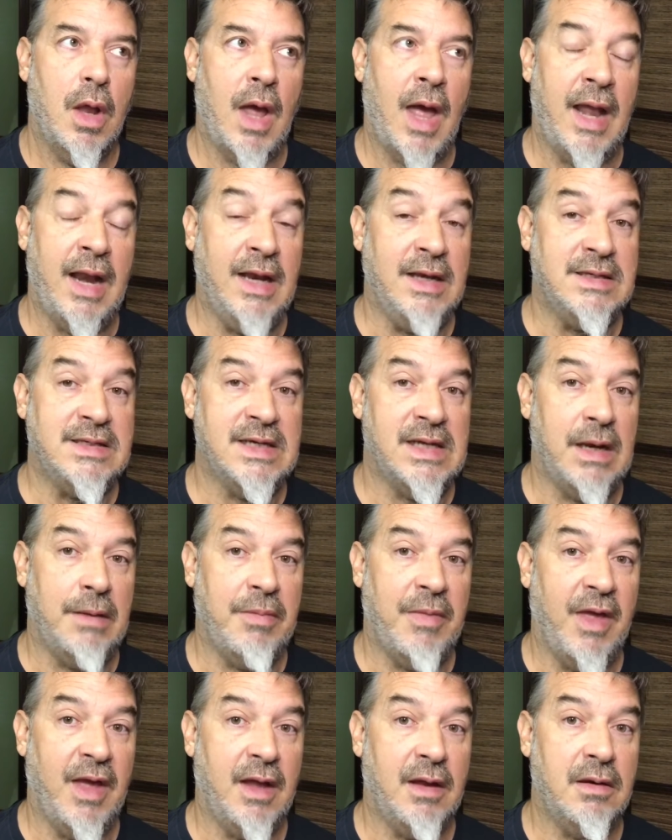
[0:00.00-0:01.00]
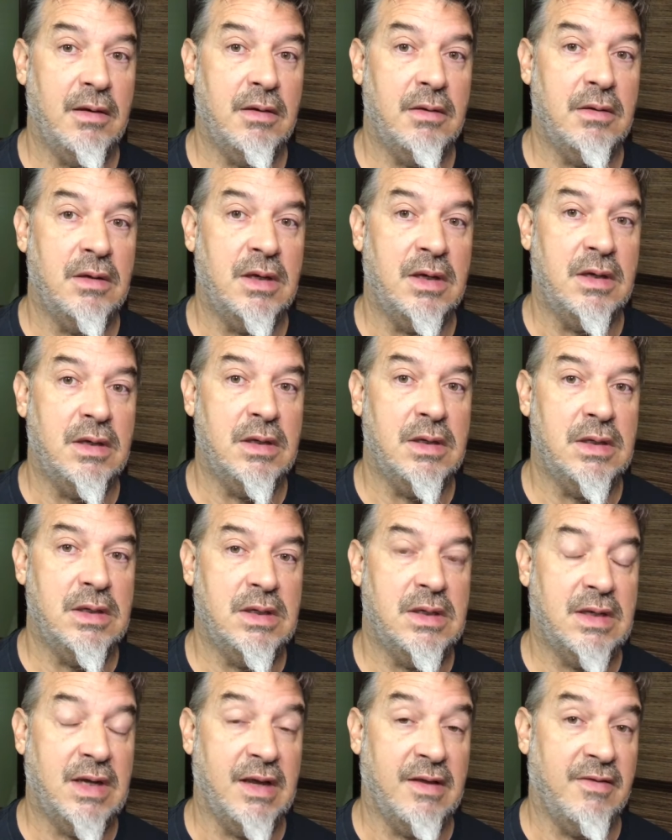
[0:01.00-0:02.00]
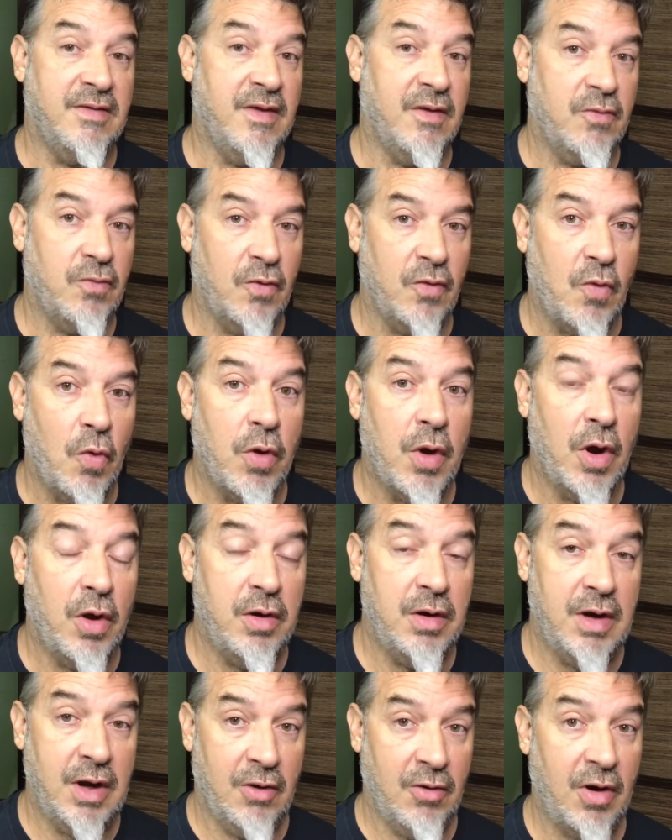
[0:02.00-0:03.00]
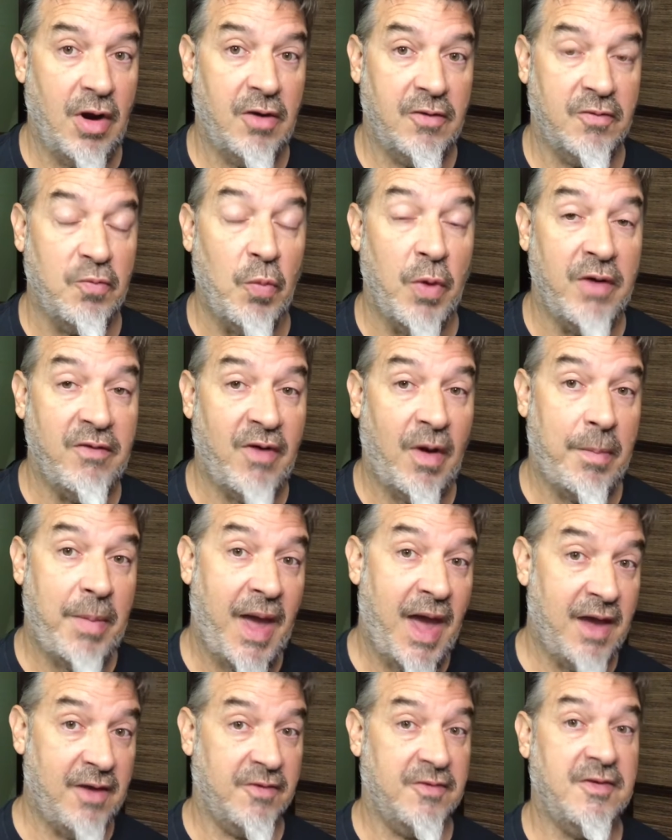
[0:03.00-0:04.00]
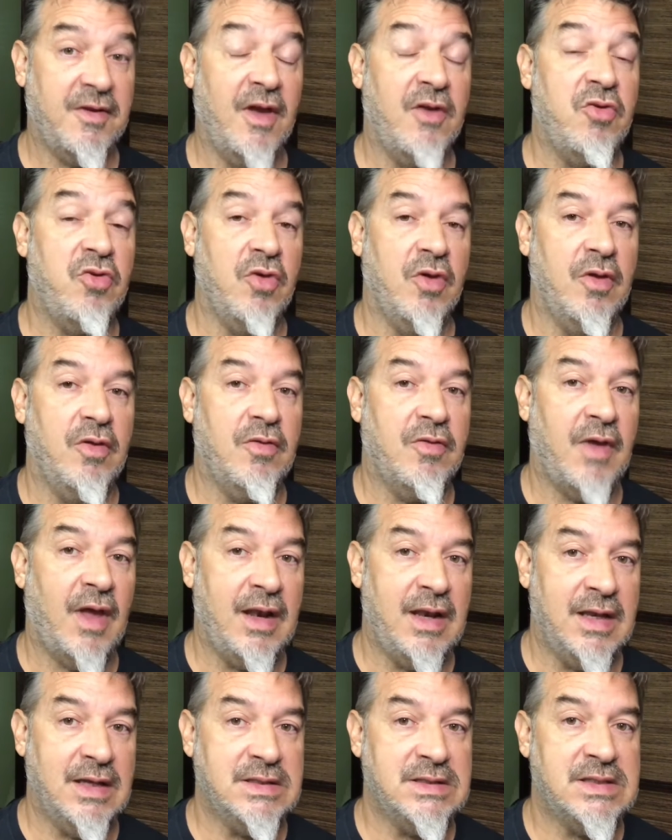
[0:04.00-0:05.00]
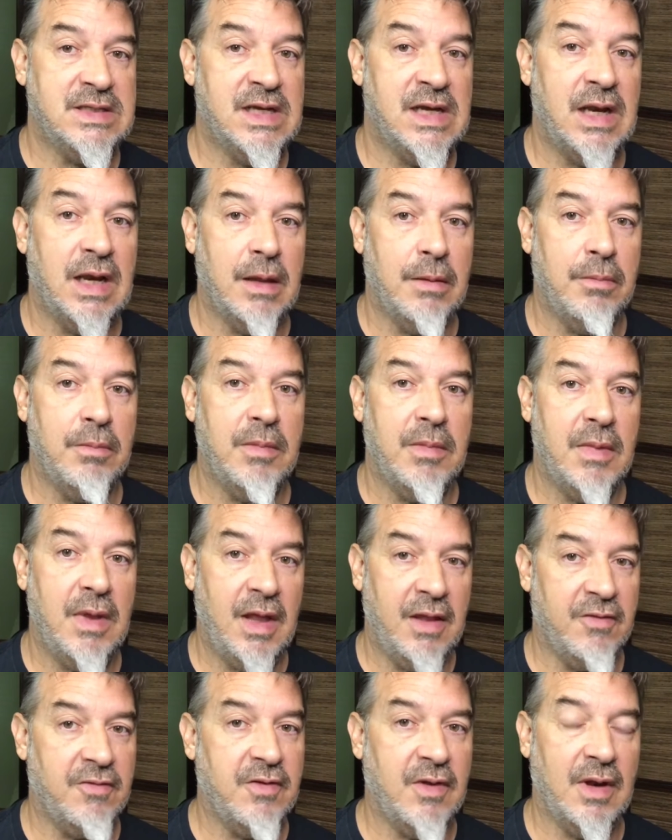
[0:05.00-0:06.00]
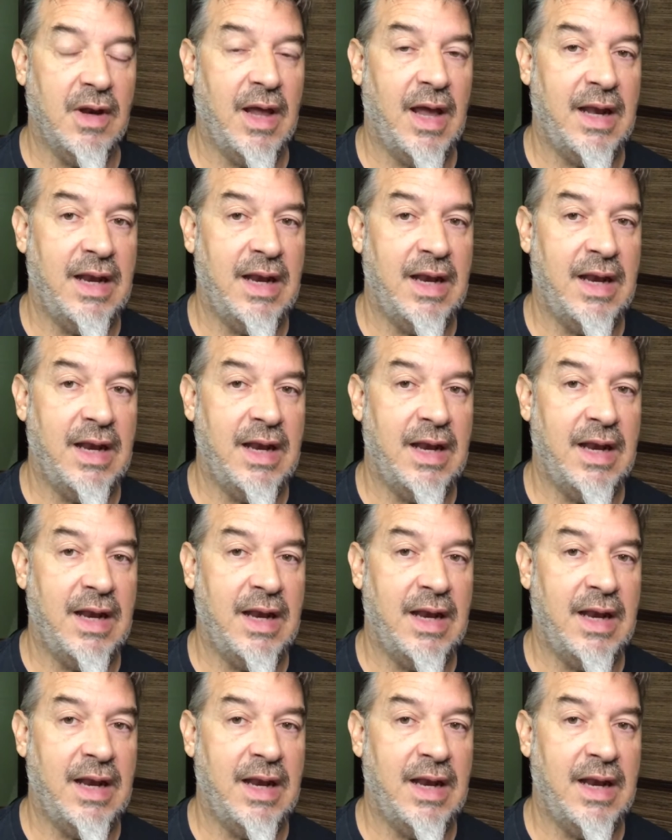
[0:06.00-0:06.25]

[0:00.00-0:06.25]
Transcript: I didn't tell him that because this was going on during our one of our past sessions. I didn't tell him instantly.